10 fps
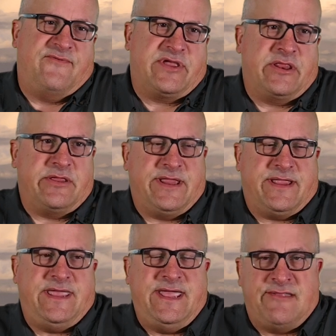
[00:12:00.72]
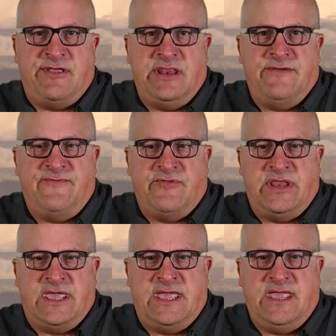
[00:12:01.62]
if you're going to go to Catalina for the
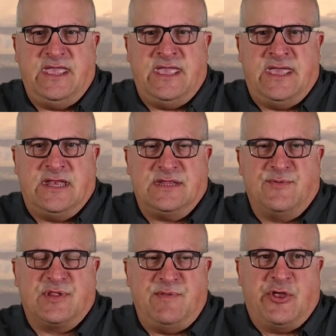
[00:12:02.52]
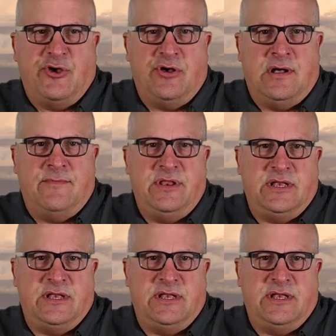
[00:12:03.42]
day and it's supposed to be calm and